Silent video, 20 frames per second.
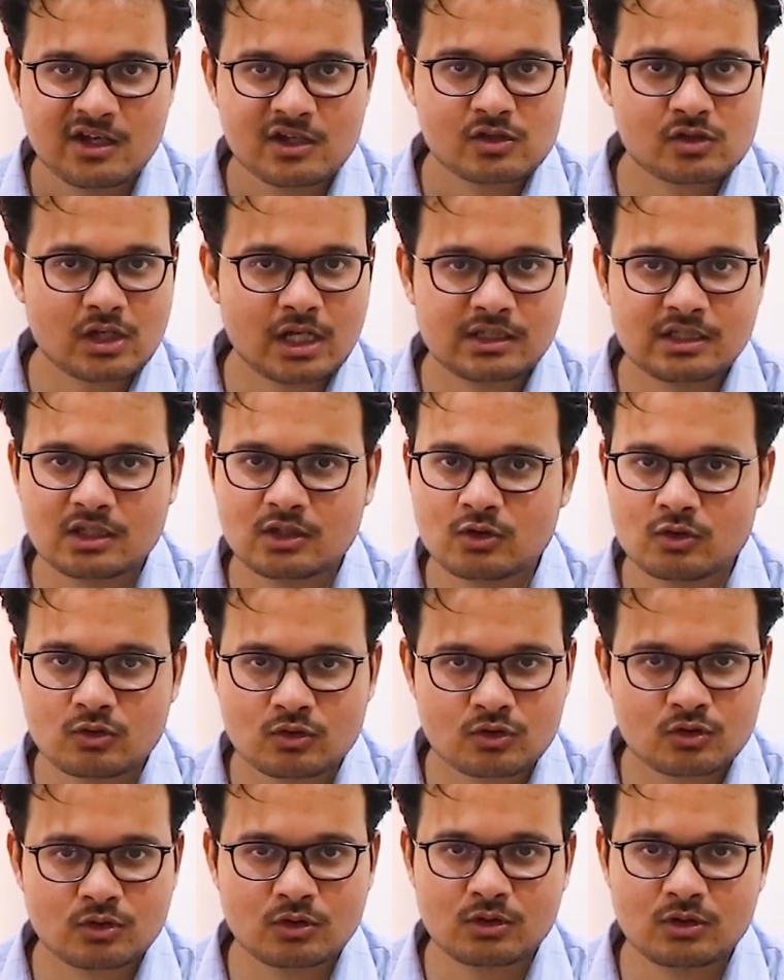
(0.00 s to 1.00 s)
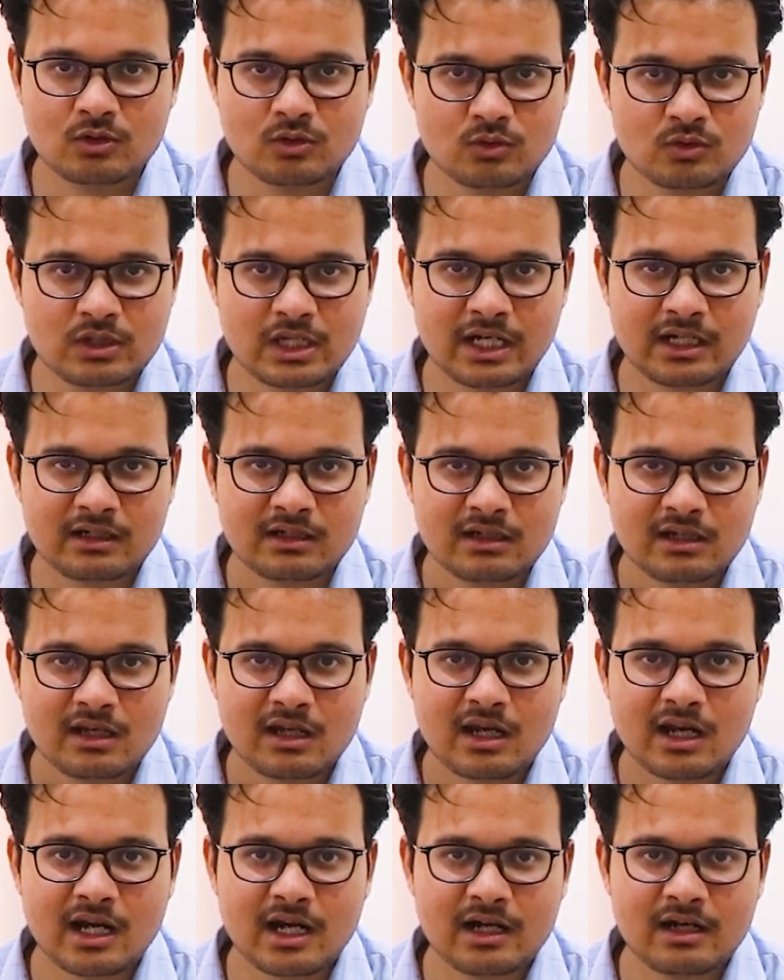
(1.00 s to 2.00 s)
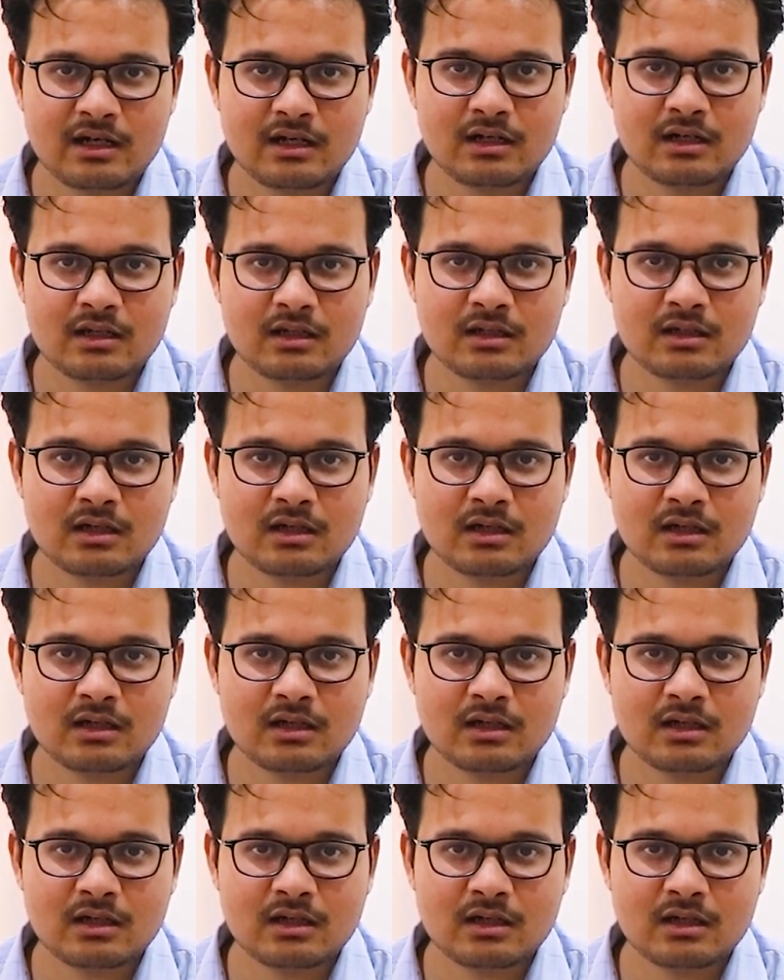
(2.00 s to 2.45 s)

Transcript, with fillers: So I think you should do that. And